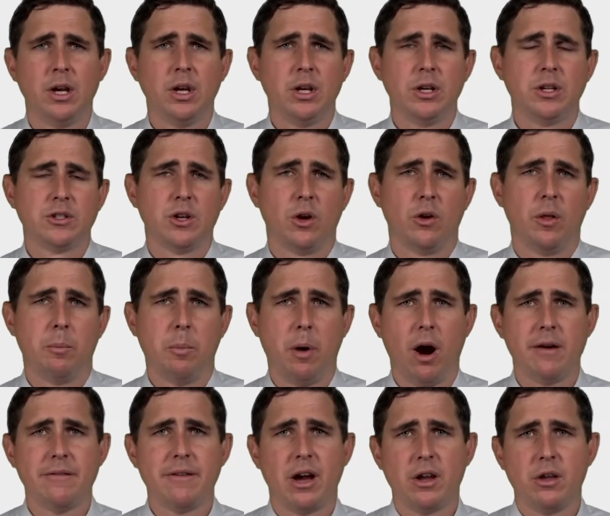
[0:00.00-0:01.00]
So the par
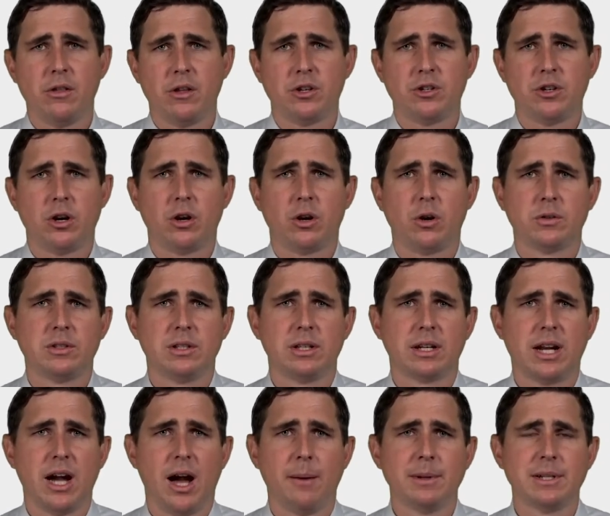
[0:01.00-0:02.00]
value of the share goes into
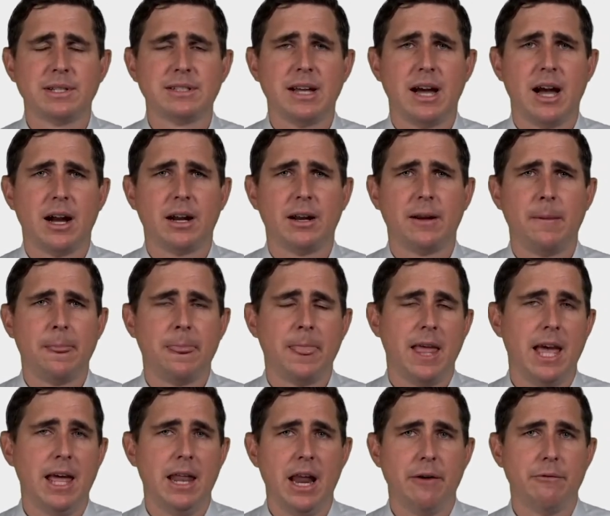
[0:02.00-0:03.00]
common stock,
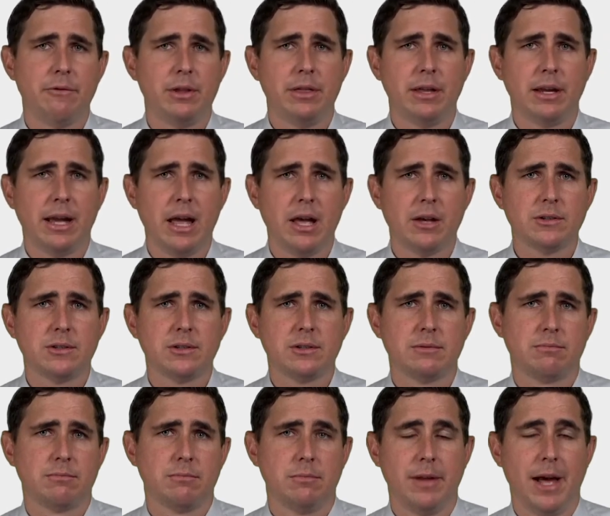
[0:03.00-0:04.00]
and everything else,
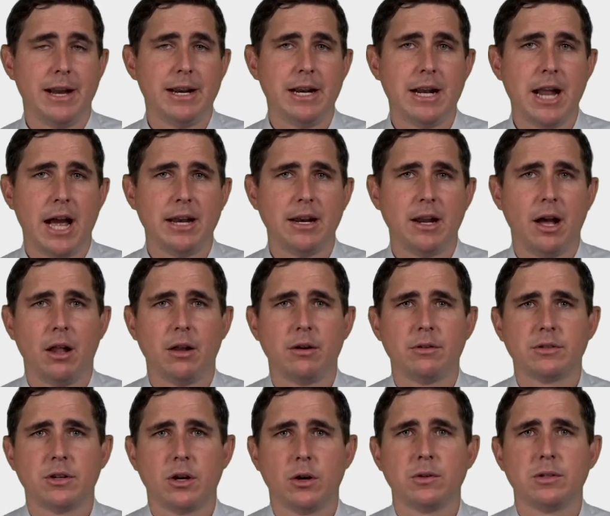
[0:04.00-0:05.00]
$99,
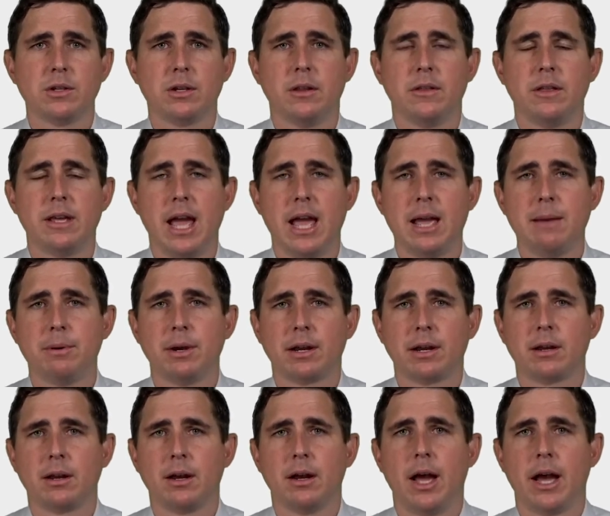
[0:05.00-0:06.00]
goes into the APIC
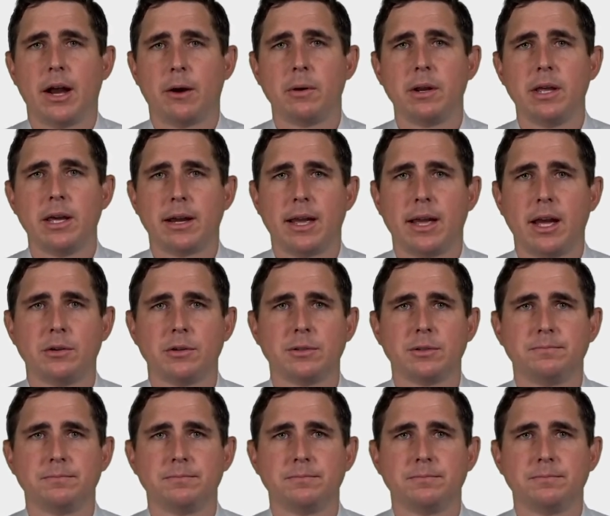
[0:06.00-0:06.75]
equity account.